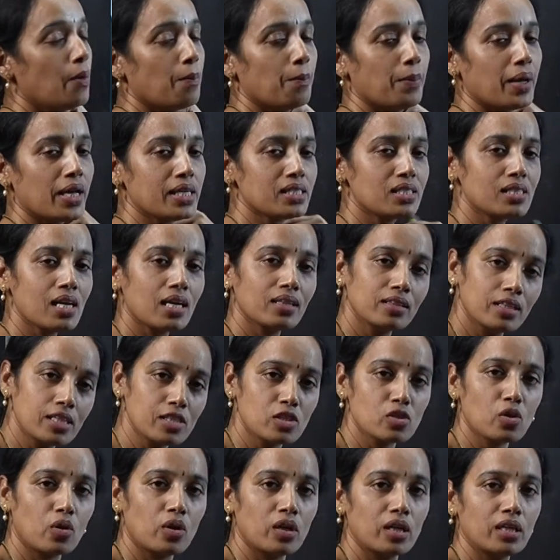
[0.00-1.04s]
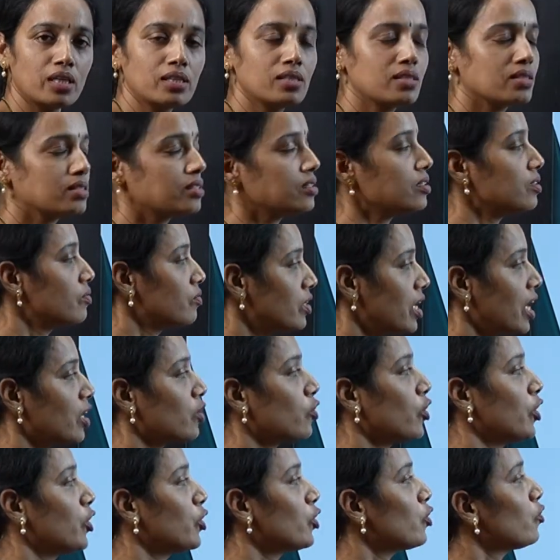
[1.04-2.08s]
Based on this only, we are
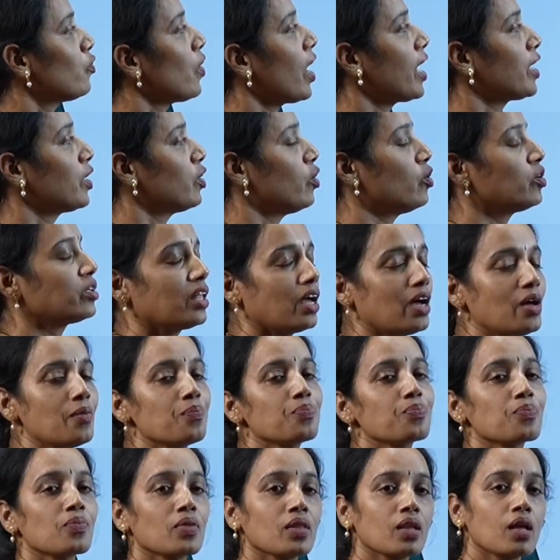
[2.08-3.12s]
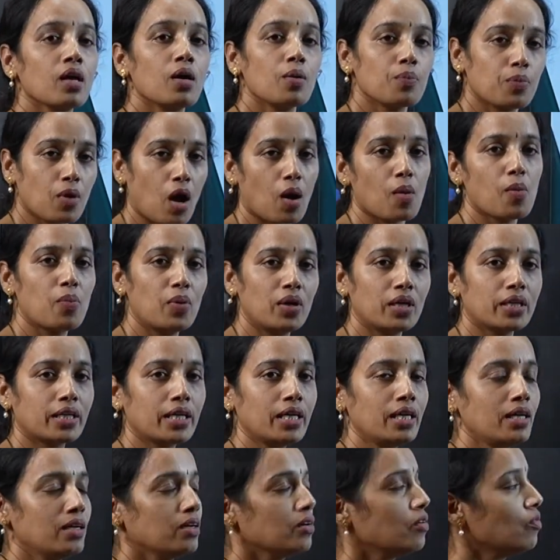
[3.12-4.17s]
going to find out the
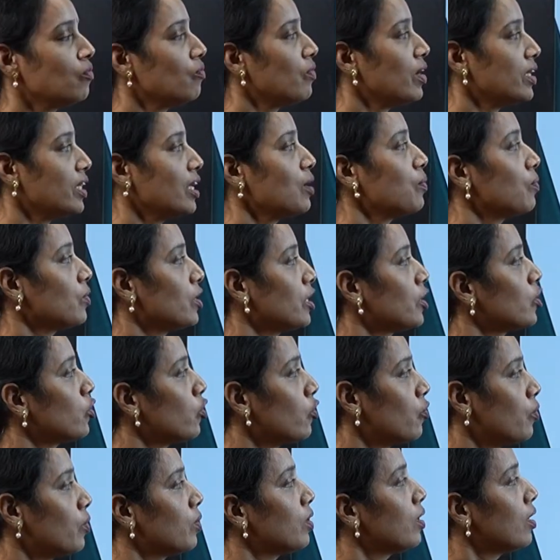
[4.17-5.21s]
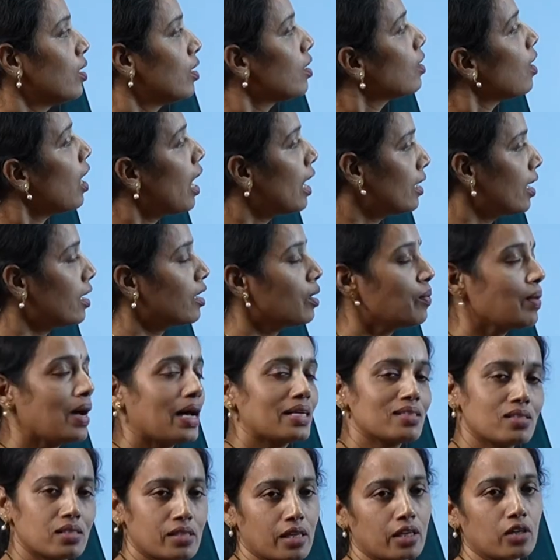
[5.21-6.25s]
probability whether alarm
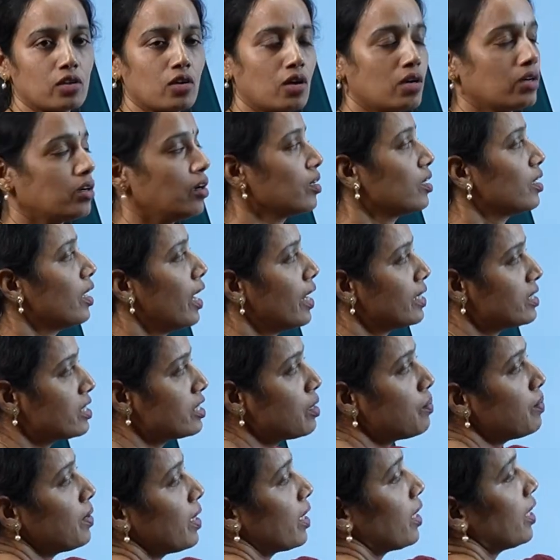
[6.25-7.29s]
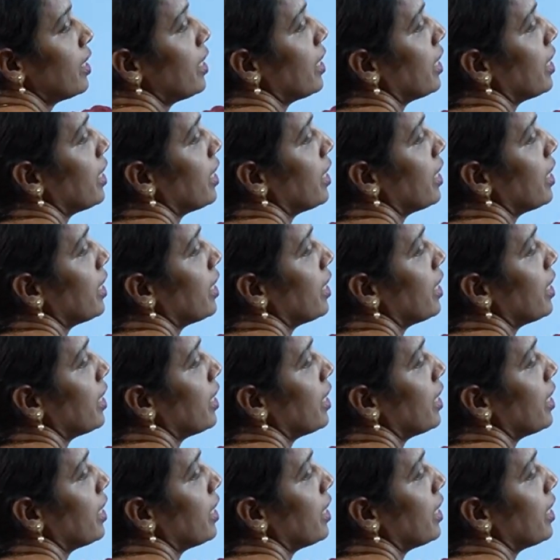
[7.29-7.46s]
has ringed or not. And similarly